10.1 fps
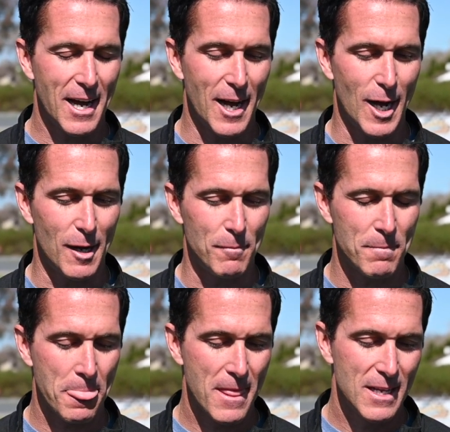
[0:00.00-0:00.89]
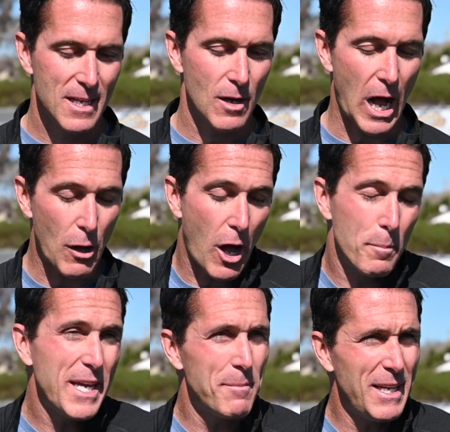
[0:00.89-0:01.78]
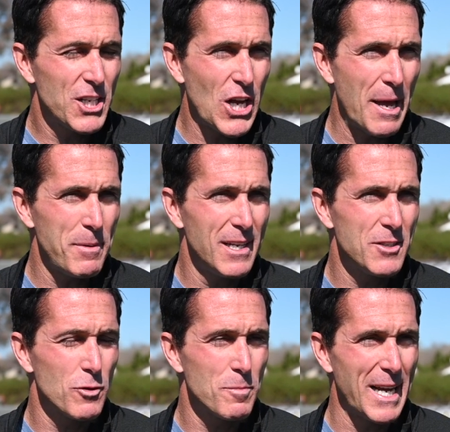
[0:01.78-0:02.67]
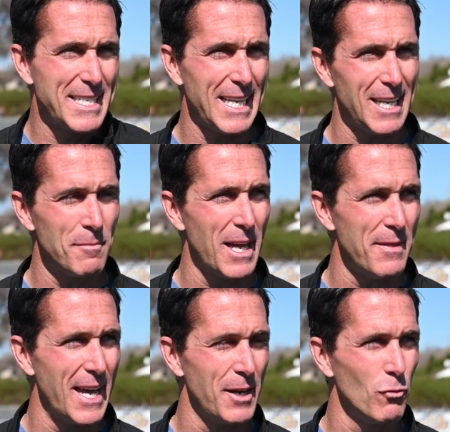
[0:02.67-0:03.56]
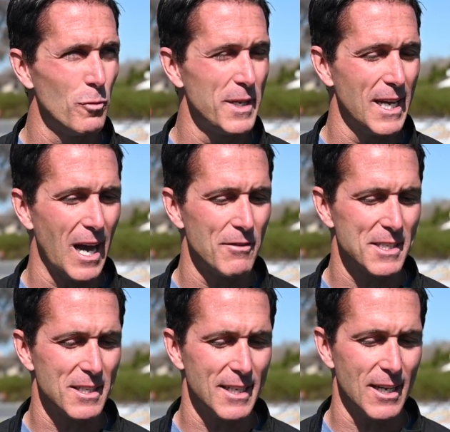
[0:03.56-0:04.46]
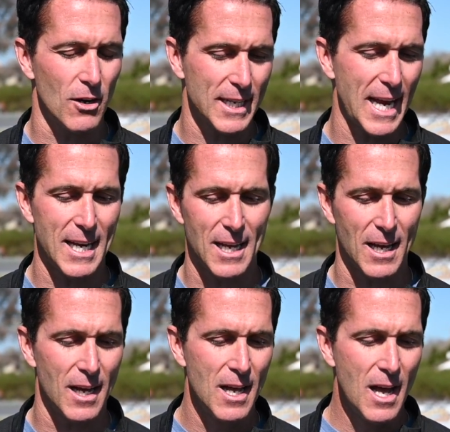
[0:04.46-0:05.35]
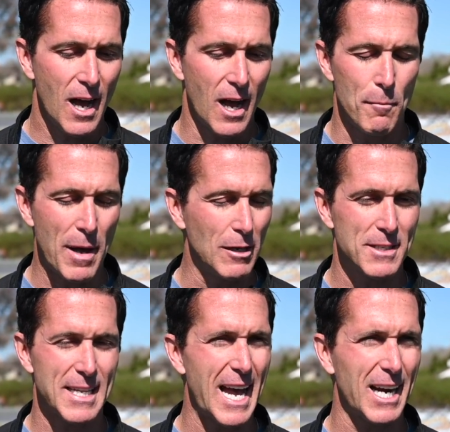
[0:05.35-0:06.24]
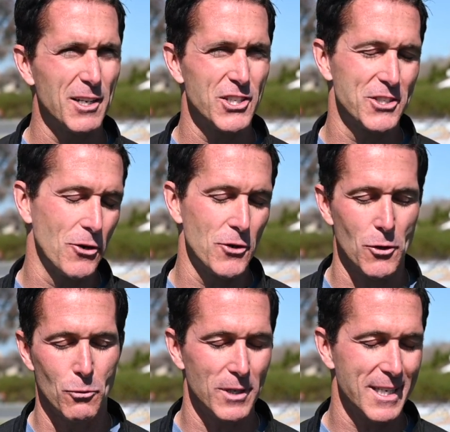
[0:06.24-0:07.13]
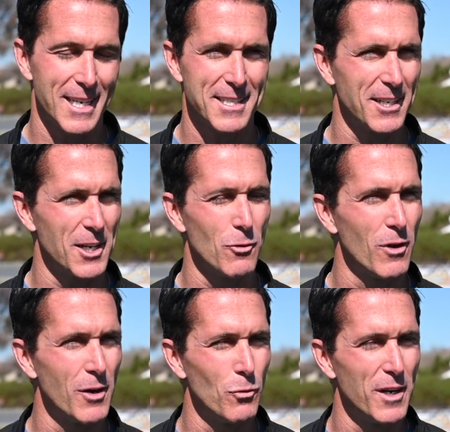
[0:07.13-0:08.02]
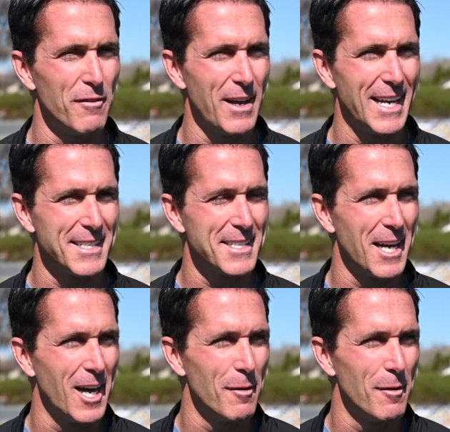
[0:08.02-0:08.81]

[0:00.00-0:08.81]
I'll be at Meet of Champions with my team, and then we'll be obviously Arcadia, Mount Sac. I just don't know what kids are gonna run what events.